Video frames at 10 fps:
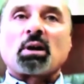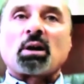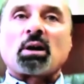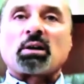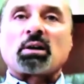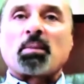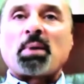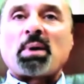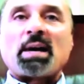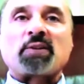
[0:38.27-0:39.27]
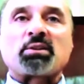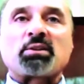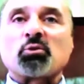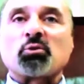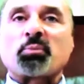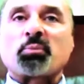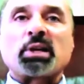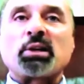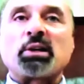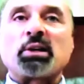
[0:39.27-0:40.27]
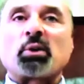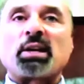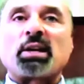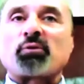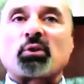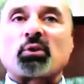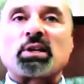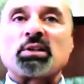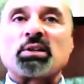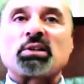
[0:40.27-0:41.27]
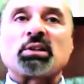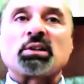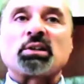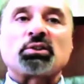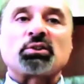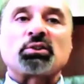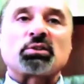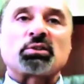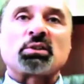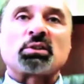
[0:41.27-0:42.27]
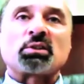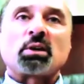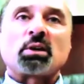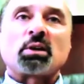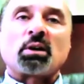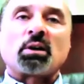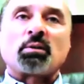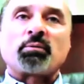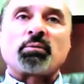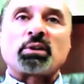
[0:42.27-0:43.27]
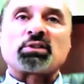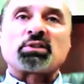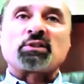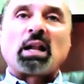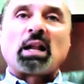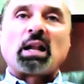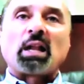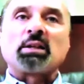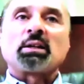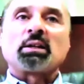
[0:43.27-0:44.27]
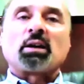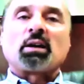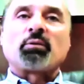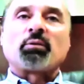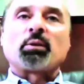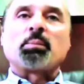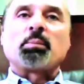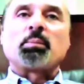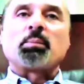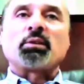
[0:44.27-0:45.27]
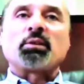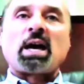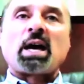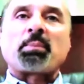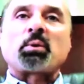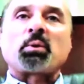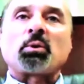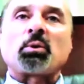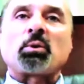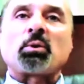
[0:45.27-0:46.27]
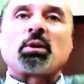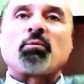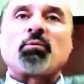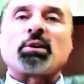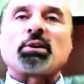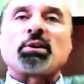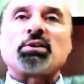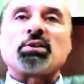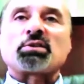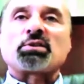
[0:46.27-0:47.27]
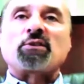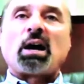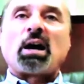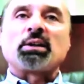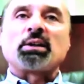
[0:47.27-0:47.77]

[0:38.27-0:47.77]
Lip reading: come back to pre-credit freeze conditions. Very solid availability of capital, very solid